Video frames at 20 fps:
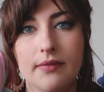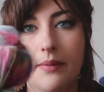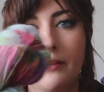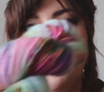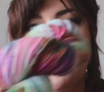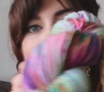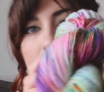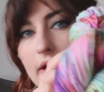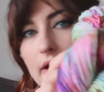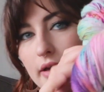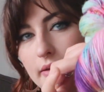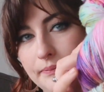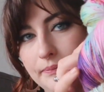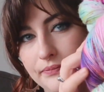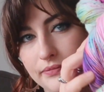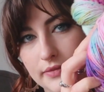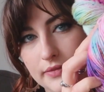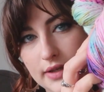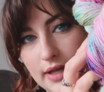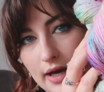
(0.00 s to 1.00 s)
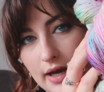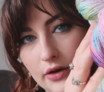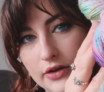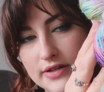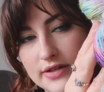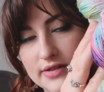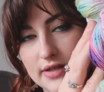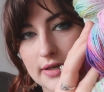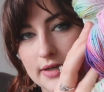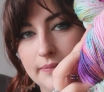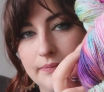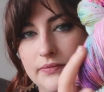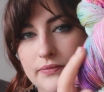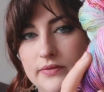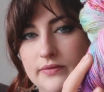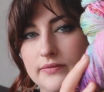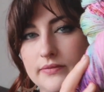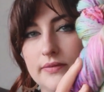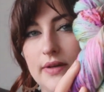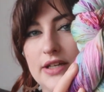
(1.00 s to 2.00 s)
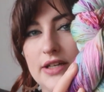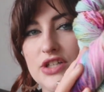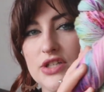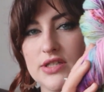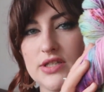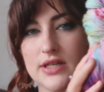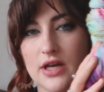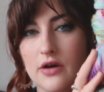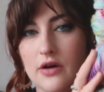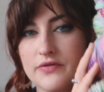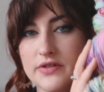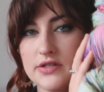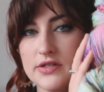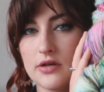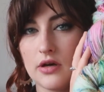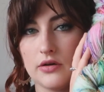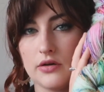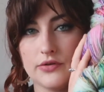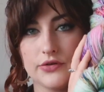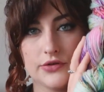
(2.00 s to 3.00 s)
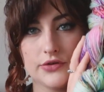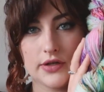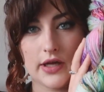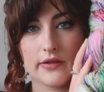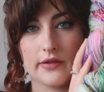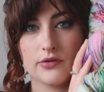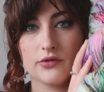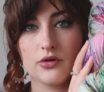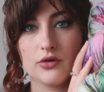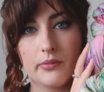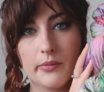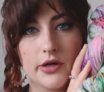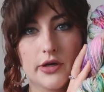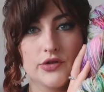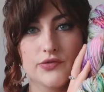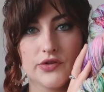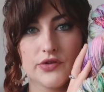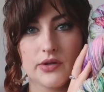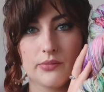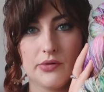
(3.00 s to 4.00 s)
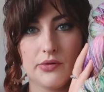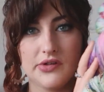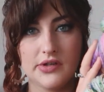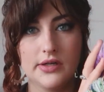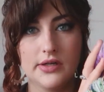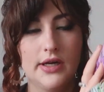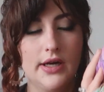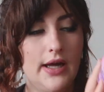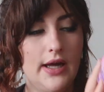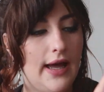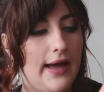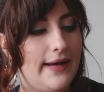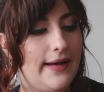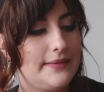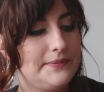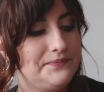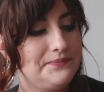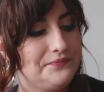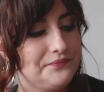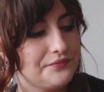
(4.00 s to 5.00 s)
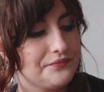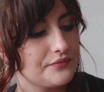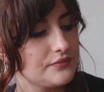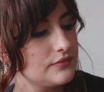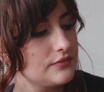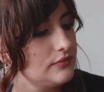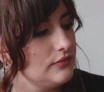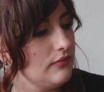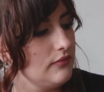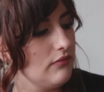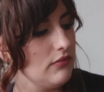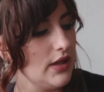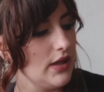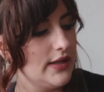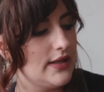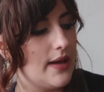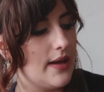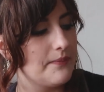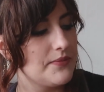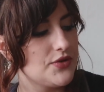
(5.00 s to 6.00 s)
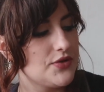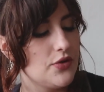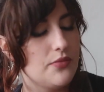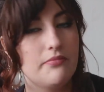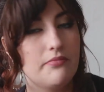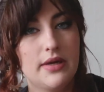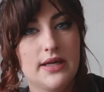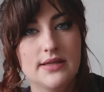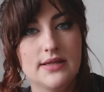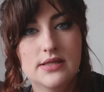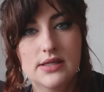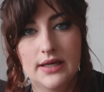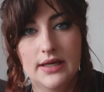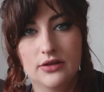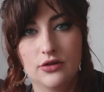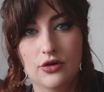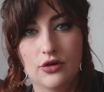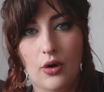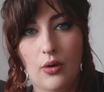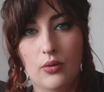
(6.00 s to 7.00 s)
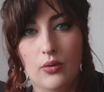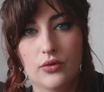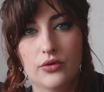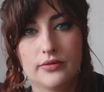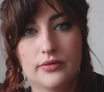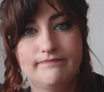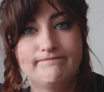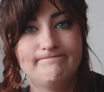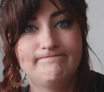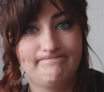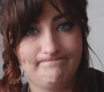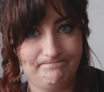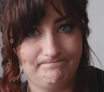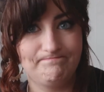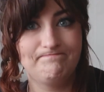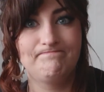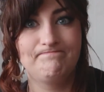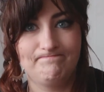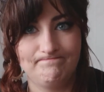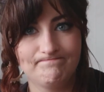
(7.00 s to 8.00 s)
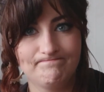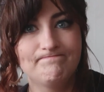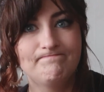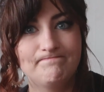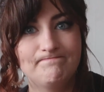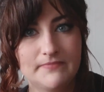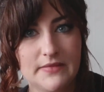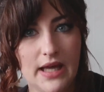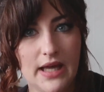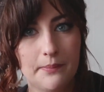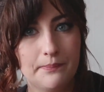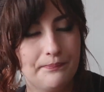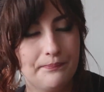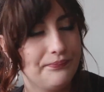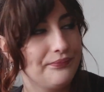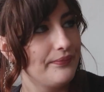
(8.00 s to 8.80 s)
I'm gonna die. No, honestly, I just love these colors together so much for some reason. Yeah, so mint and gold. Yeah.